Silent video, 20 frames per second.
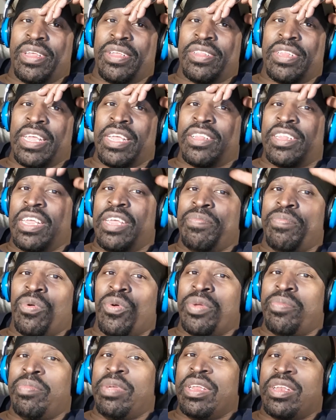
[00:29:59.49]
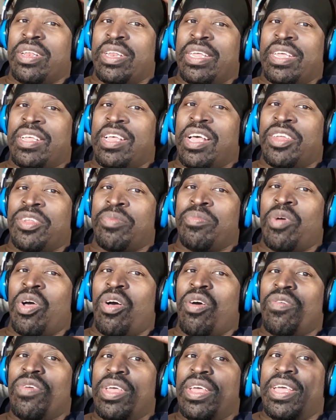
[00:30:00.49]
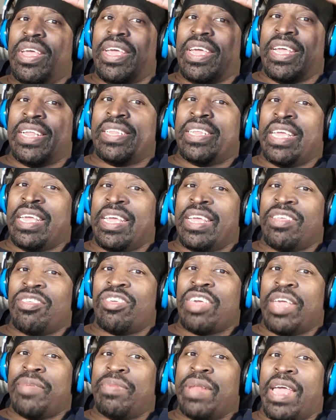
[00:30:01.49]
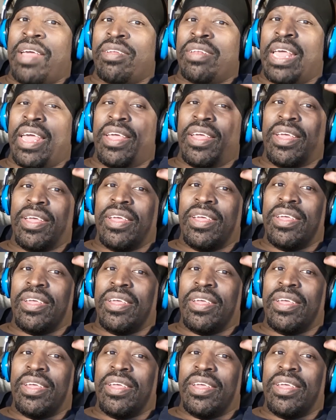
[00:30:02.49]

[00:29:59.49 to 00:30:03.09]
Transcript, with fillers: and then D Boy immediately cut him off, and then JBlac like,